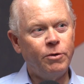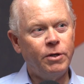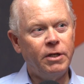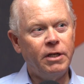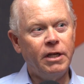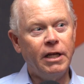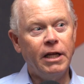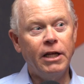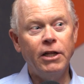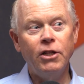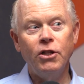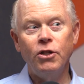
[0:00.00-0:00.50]
it,
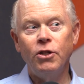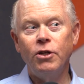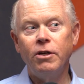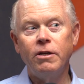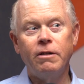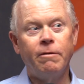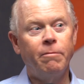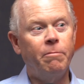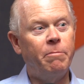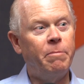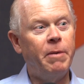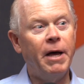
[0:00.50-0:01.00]
it
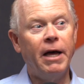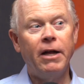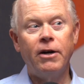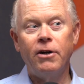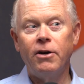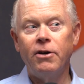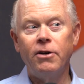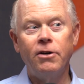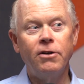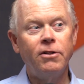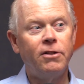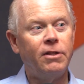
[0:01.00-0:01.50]
looked
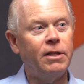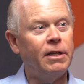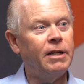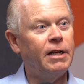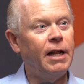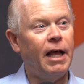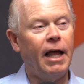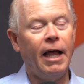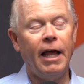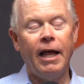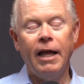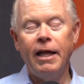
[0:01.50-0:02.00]
better
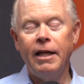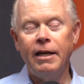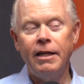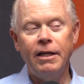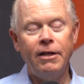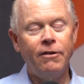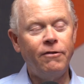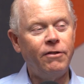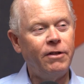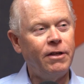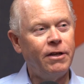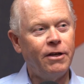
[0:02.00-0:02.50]
than any
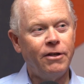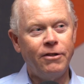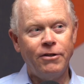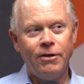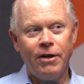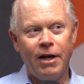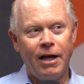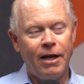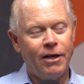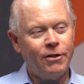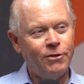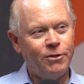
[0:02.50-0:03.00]
of the other
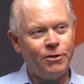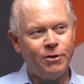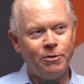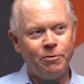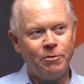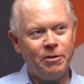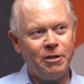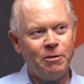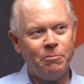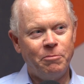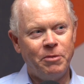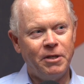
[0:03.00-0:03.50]
houses
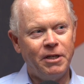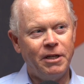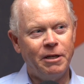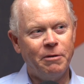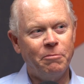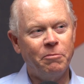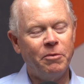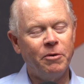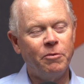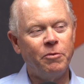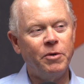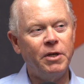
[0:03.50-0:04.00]
we had been in.
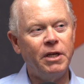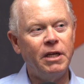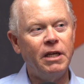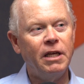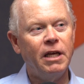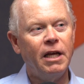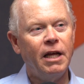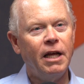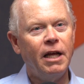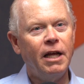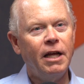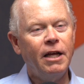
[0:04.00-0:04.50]
But we
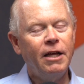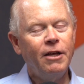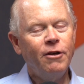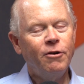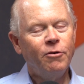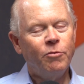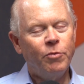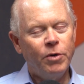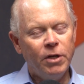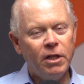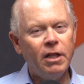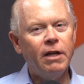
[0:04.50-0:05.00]

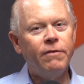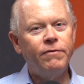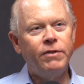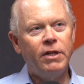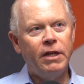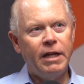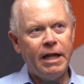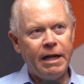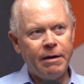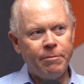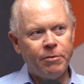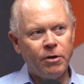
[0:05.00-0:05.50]
loved the
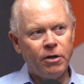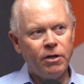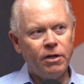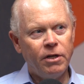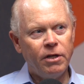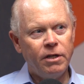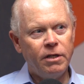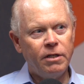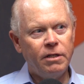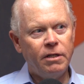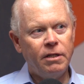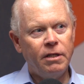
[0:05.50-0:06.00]

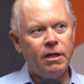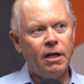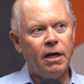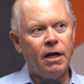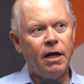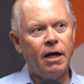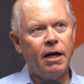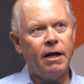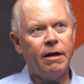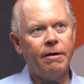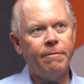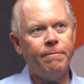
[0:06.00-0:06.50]
neighborhood.
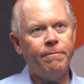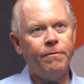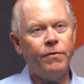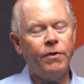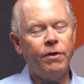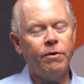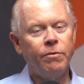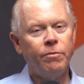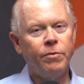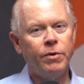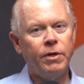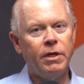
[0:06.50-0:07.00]

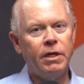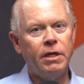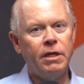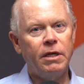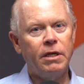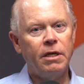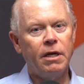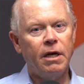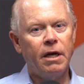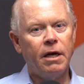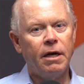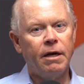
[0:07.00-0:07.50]

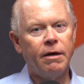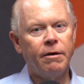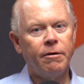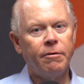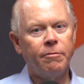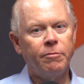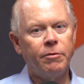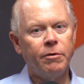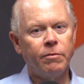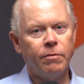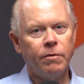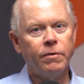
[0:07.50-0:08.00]
We
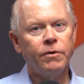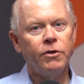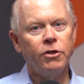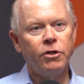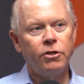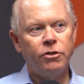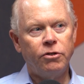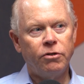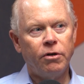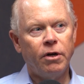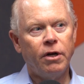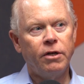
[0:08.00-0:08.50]
were really
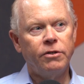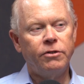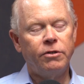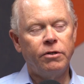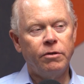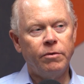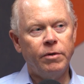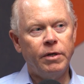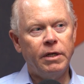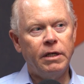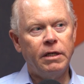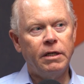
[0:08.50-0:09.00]
drawn
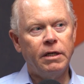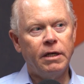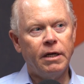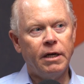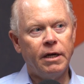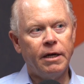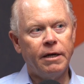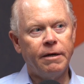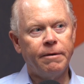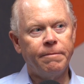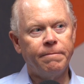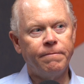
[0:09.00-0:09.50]
to it.
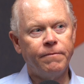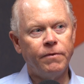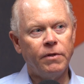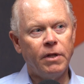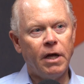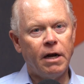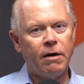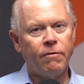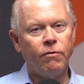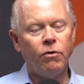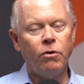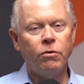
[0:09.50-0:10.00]
A
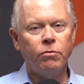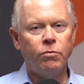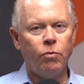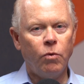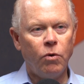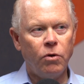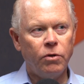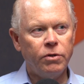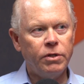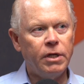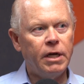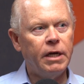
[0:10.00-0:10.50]
lot of old
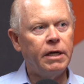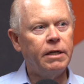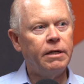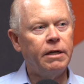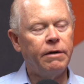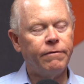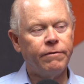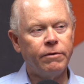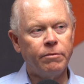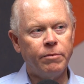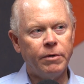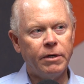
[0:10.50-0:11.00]
walnut
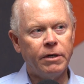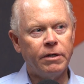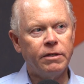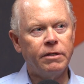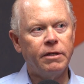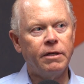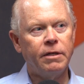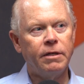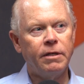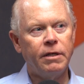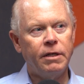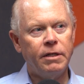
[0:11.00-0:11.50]
everywhere
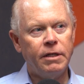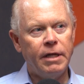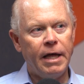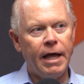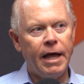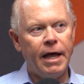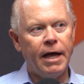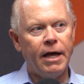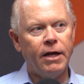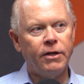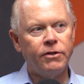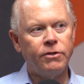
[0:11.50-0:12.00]
in the
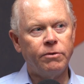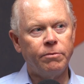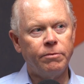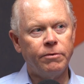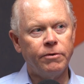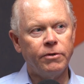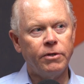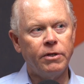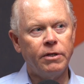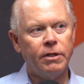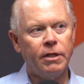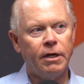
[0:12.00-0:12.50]
house. We
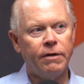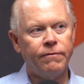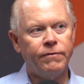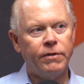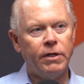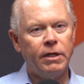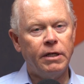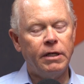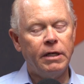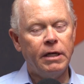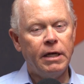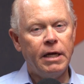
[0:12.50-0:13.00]
really loved
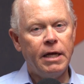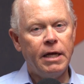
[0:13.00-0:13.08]
it,